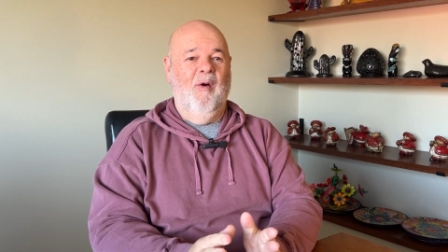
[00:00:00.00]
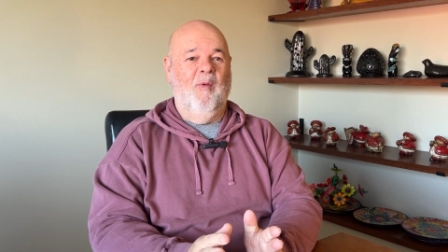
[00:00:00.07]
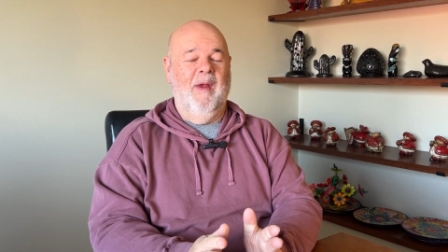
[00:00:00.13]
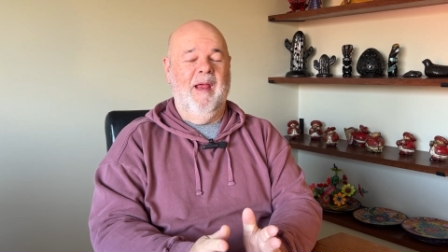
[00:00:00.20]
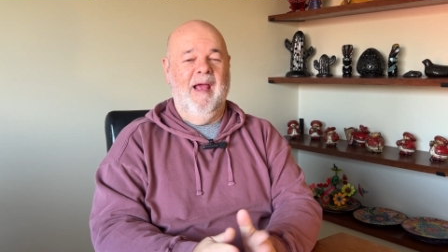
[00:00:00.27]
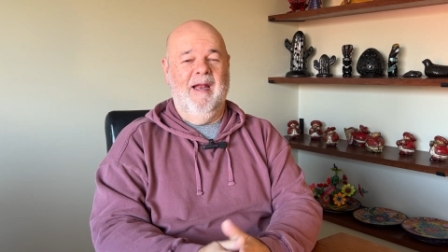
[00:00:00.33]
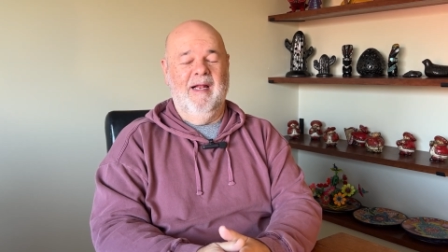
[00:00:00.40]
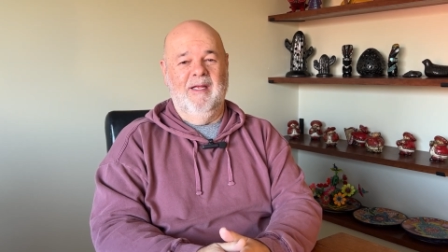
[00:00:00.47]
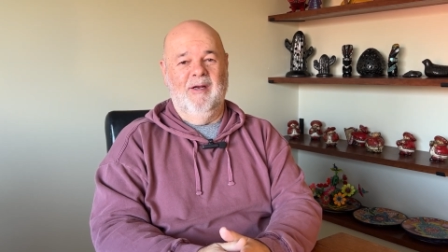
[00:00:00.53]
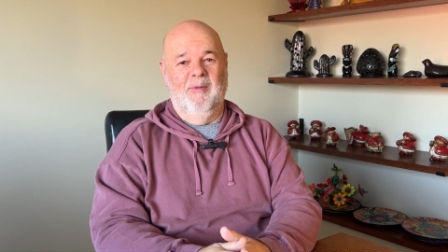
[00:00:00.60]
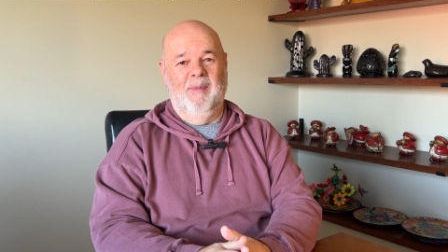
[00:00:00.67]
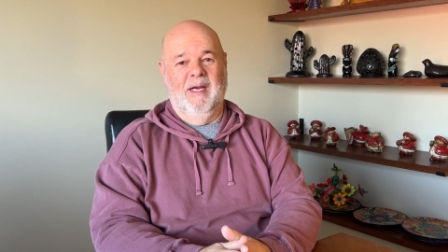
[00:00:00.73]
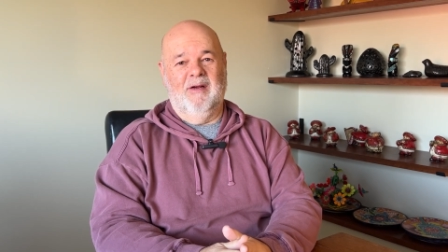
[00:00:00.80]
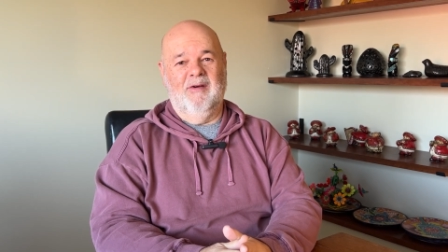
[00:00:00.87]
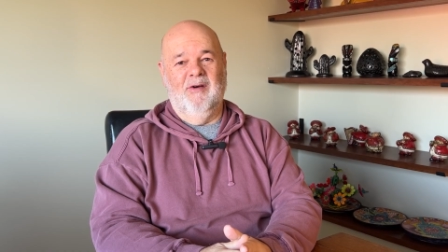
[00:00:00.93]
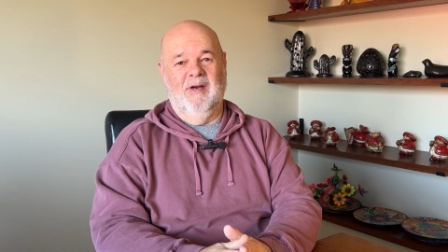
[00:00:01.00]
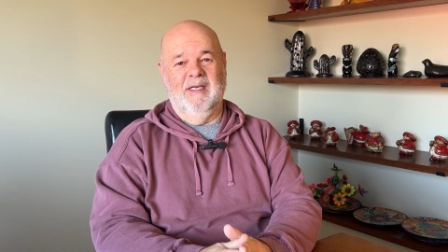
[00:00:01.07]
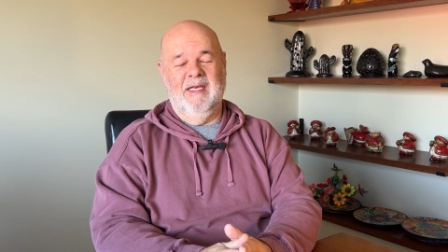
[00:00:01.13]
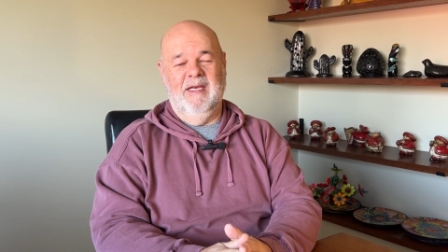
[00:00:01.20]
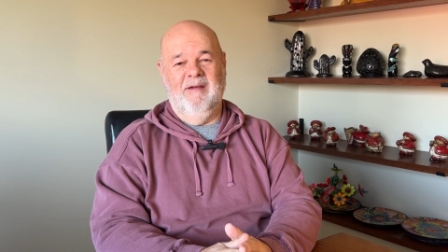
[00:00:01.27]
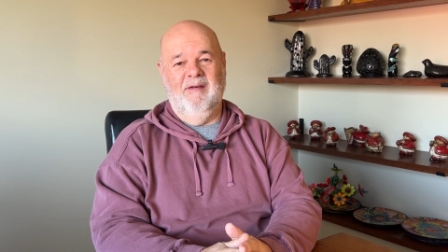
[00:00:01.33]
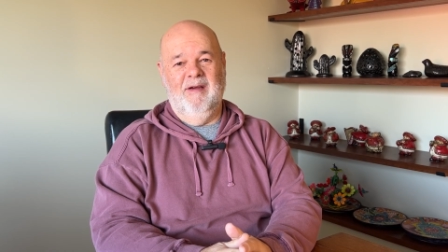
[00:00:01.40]
We had a little bit of
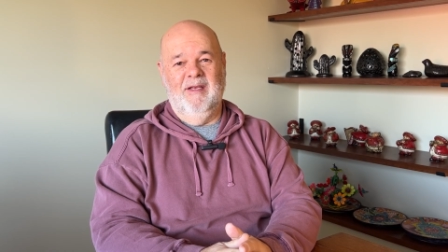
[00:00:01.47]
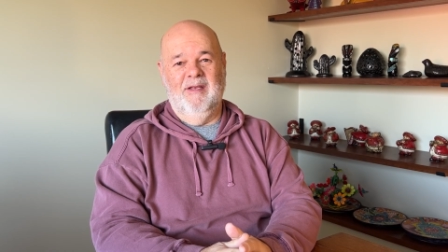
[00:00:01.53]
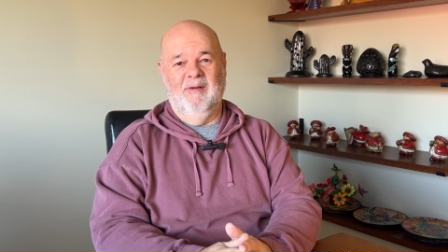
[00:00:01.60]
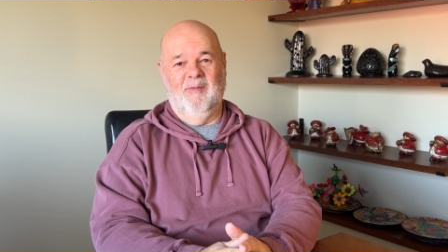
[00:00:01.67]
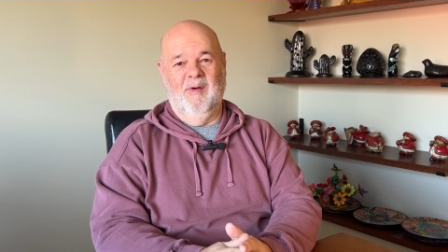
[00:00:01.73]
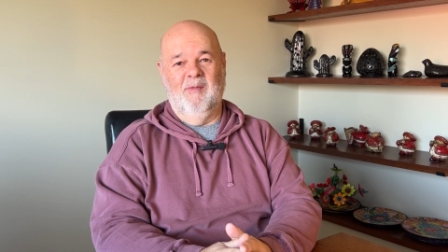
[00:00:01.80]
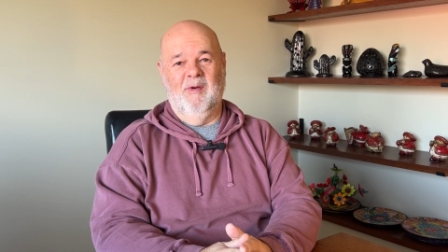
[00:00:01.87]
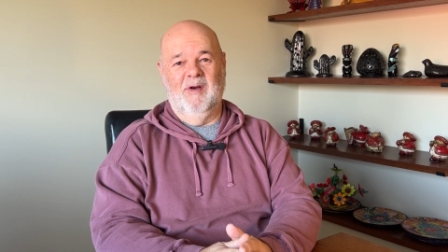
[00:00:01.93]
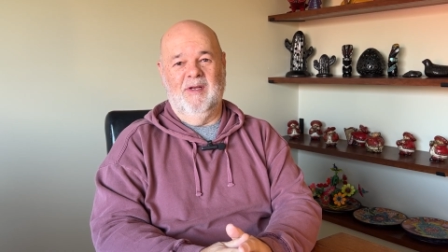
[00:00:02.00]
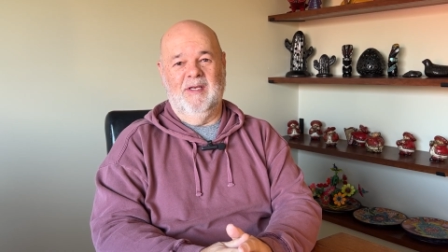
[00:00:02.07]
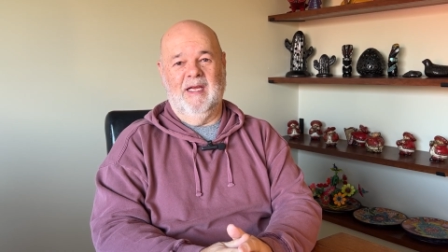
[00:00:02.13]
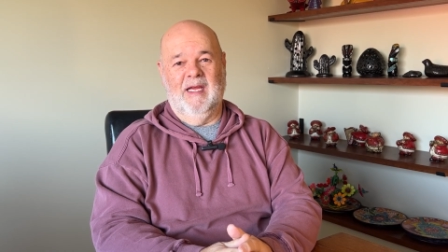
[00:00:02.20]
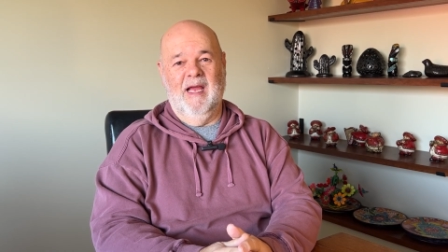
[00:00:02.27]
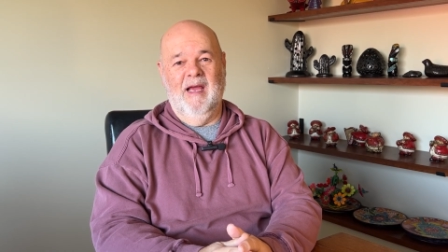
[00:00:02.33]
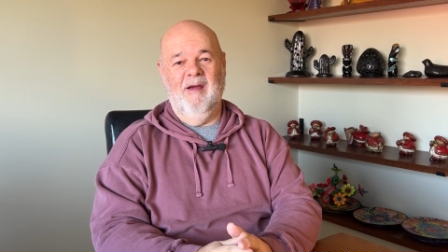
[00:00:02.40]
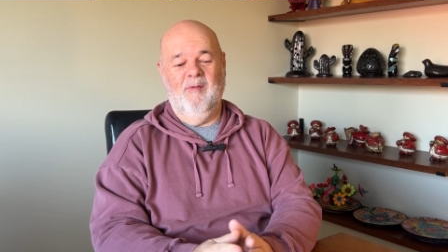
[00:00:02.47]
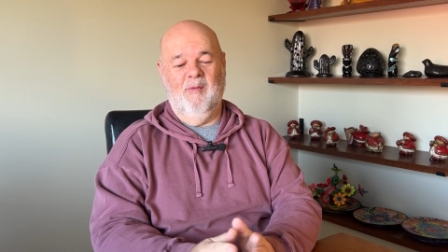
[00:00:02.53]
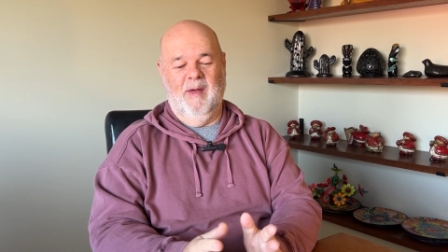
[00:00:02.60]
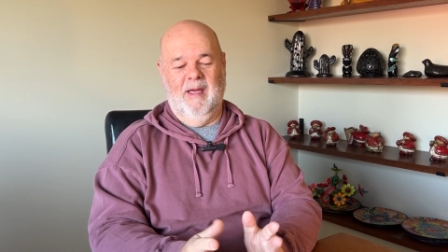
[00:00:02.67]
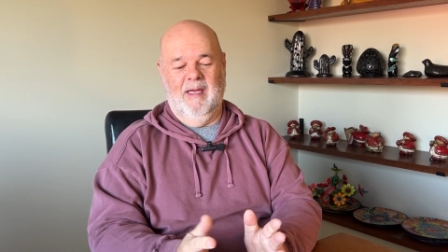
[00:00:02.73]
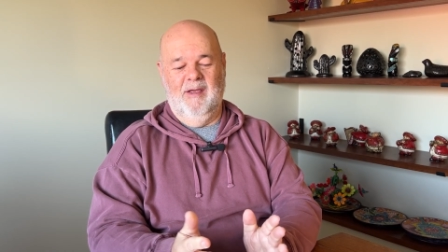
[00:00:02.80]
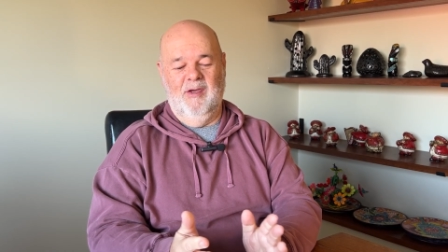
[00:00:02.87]
criteria that we wanted to go.
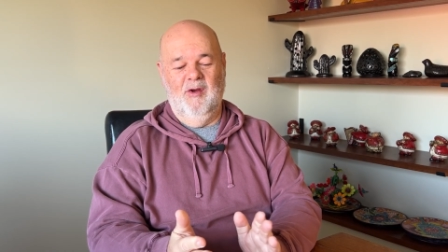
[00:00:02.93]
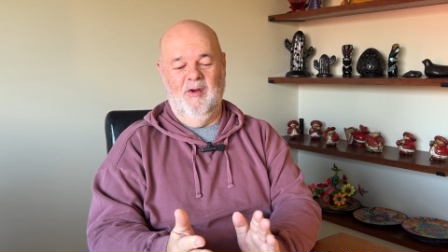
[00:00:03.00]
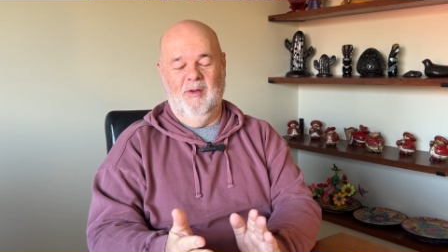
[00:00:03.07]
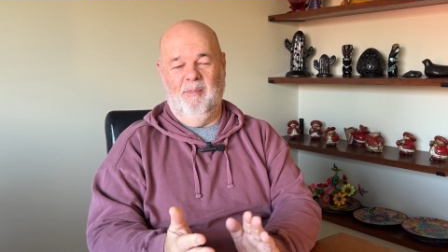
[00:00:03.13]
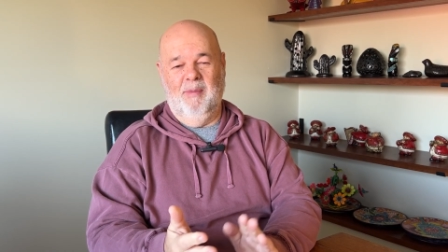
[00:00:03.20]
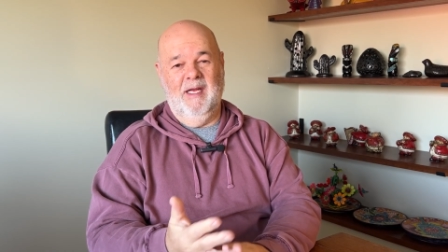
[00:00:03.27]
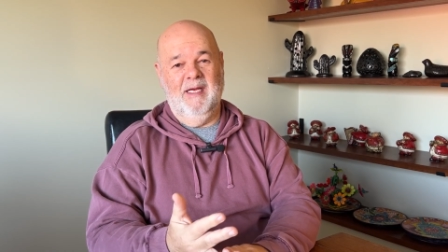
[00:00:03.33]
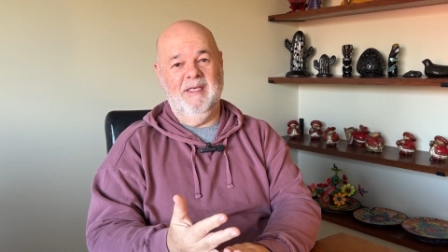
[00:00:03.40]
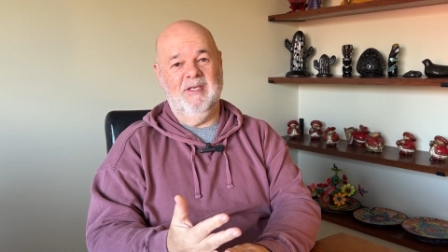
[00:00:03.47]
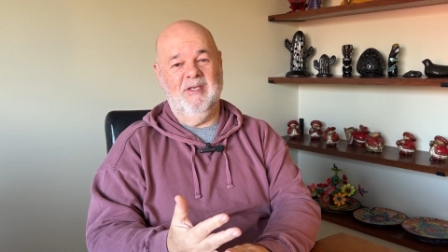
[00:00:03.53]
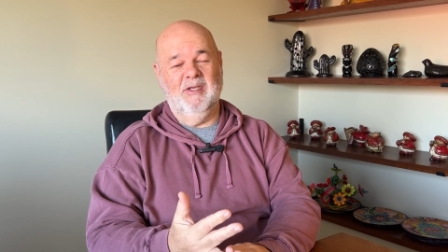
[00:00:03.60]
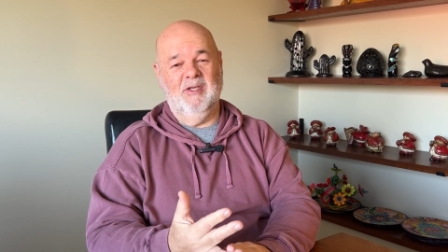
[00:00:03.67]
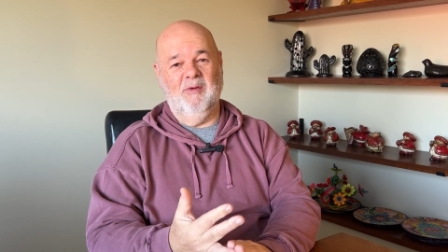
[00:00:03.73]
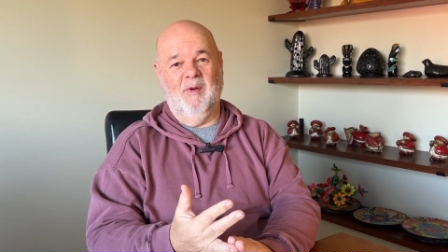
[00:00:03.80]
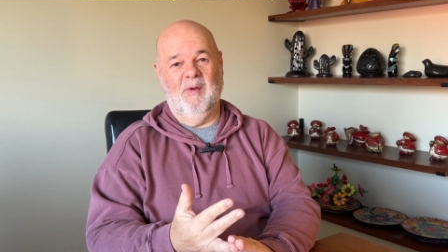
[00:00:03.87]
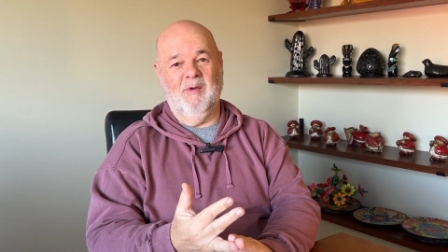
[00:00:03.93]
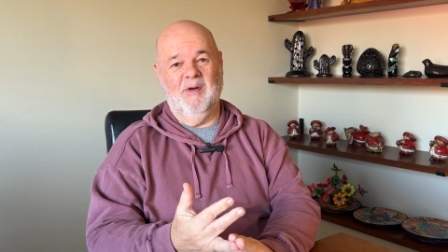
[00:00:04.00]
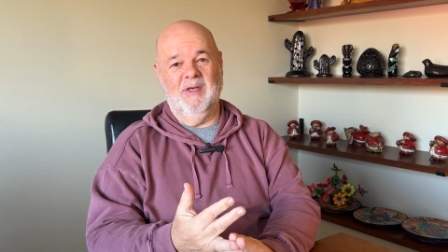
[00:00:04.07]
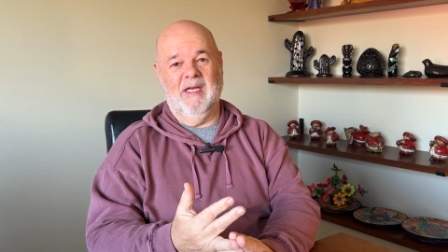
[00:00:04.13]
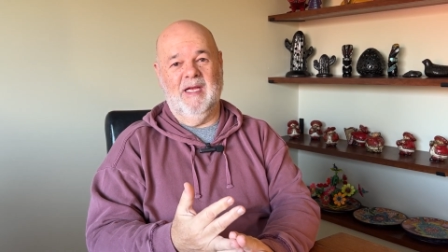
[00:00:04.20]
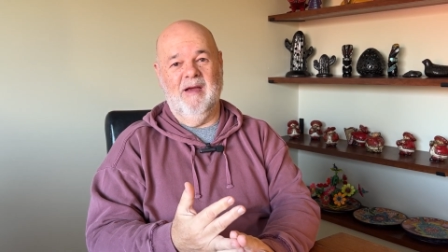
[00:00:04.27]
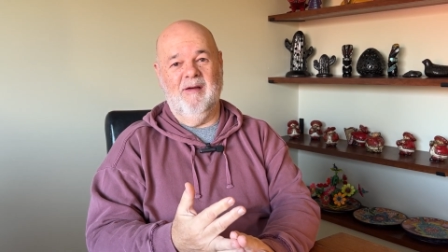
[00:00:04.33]
We knew the places that we
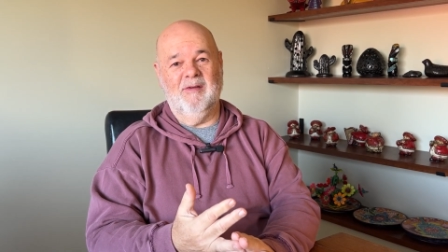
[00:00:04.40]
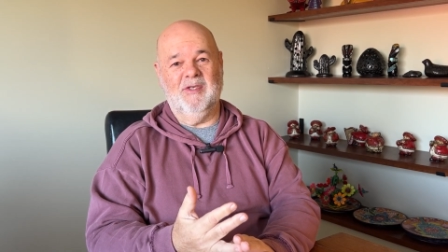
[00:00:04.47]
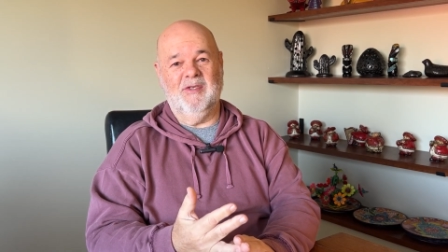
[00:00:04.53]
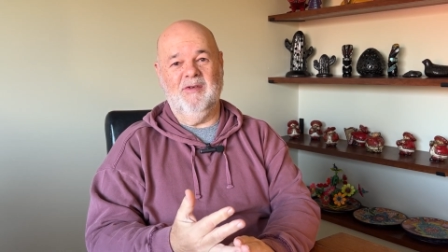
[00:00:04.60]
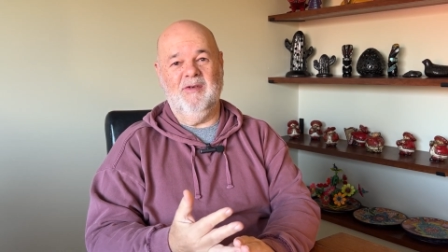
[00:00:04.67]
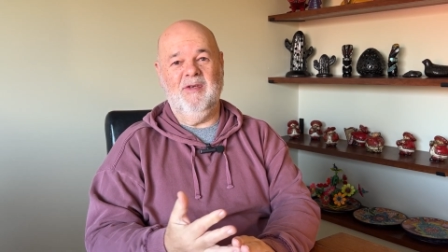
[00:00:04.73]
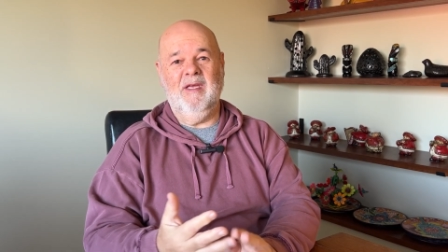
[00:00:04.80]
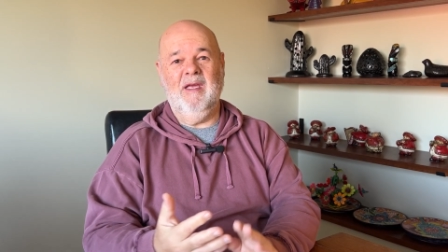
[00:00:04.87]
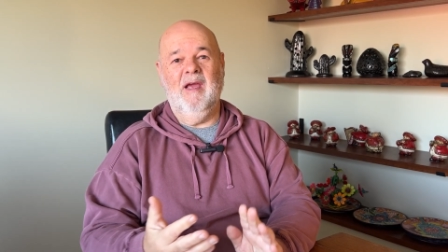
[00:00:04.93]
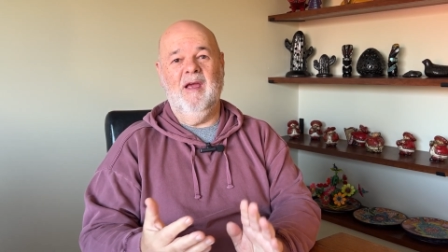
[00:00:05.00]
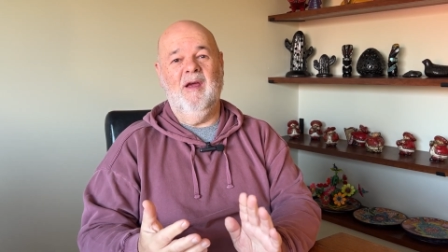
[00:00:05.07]
wanted to go and see.